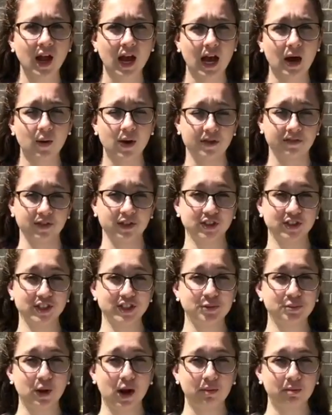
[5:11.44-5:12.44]
However,
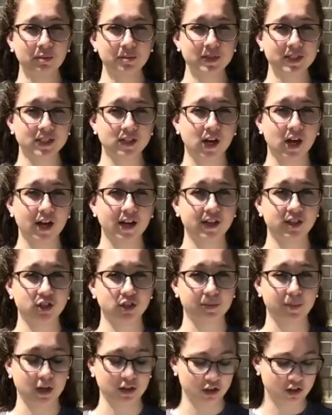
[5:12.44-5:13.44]
this problem is not
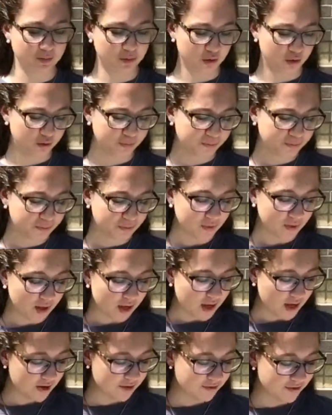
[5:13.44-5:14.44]
insurmountable.
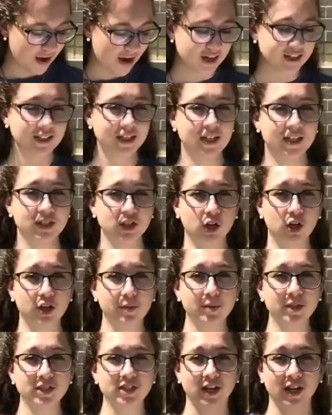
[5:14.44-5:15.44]
In fact, it has
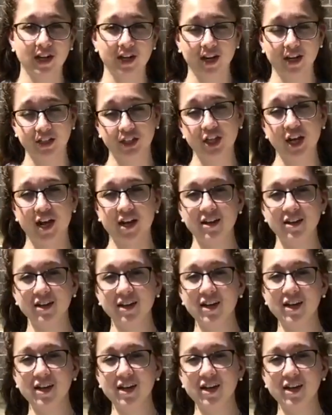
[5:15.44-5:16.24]
already been done at JET,